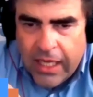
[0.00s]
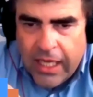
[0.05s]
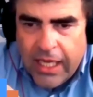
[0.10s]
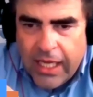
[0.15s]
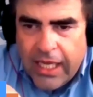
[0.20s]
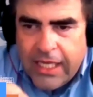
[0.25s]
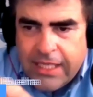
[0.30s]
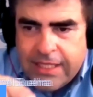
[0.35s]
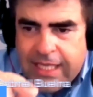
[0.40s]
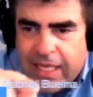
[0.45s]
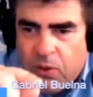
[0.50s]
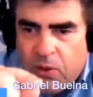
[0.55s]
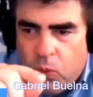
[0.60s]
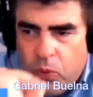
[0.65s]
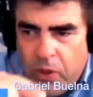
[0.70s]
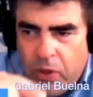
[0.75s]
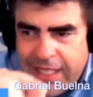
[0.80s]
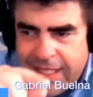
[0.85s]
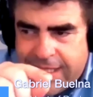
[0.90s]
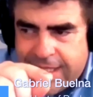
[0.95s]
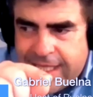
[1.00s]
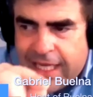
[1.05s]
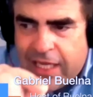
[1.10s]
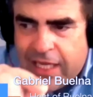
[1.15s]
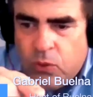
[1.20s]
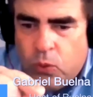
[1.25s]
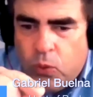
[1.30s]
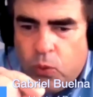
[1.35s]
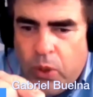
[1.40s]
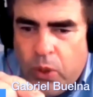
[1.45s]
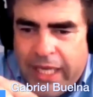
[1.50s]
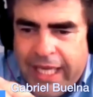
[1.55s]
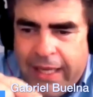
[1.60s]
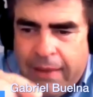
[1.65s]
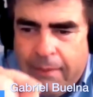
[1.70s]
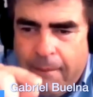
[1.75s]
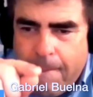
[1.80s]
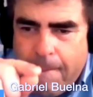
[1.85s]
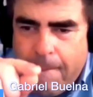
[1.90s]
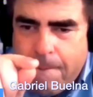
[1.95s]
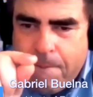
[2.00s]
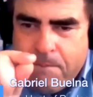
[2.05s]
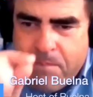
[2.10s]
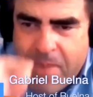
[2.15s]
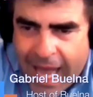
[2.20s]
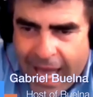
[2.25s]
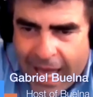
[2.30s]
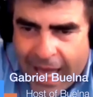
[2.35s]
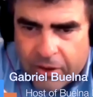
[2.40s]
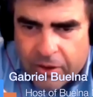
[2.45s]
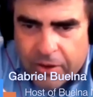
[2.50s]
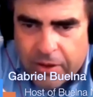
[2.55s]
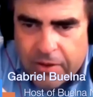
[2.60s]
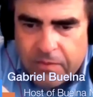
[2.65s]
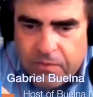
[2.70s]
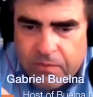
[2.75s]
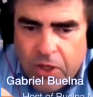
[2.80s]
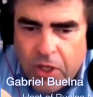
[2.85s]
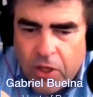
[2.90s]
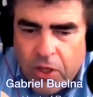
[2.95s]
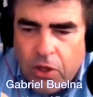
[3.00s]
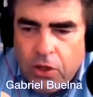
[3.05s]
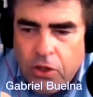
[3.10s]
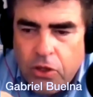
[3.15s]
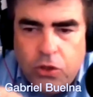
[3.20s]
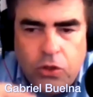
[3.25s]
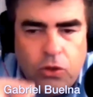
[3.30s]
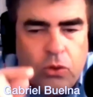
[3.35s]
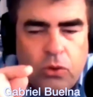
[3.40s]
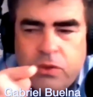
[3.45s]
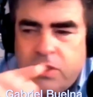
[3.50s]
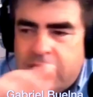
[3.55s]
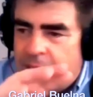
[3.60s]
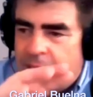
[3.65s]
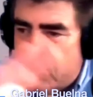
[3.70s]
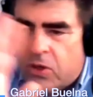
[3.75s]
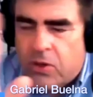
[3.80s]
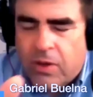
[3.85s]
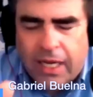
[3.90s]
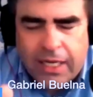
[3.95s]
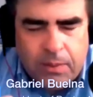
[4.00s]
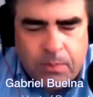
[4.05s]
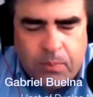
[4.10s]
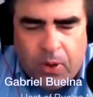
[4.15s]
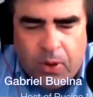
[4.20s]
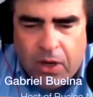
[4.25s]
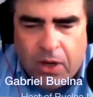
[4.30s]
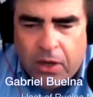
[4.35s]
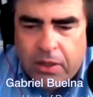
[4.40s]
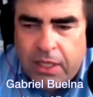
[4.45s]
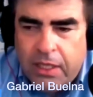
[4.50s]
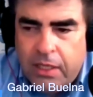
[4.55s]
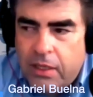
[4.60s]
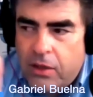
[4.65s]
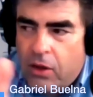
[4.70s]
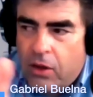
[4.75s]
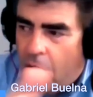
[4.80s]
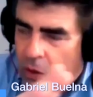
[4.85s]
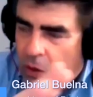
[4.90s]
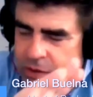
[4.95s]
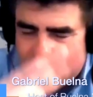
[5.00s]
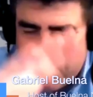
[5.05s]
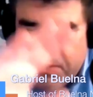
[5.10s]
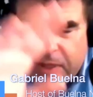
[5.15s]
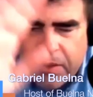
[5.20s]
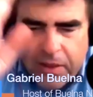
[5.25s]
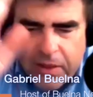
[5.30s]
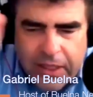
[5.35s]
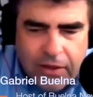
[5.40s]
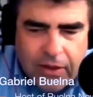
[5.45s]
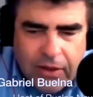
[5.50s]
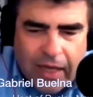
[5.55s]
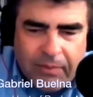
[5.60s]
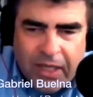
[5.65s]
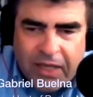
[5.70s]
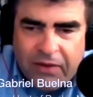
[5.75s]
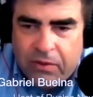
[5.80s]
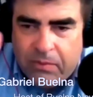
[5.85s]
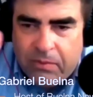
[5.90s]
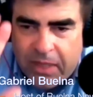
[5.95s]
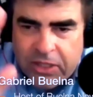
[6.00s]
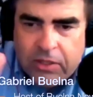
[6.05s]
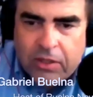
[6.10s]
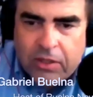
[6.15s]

Is that we said we matter. You, Democratic Party, ultimately, I'm not even mentioning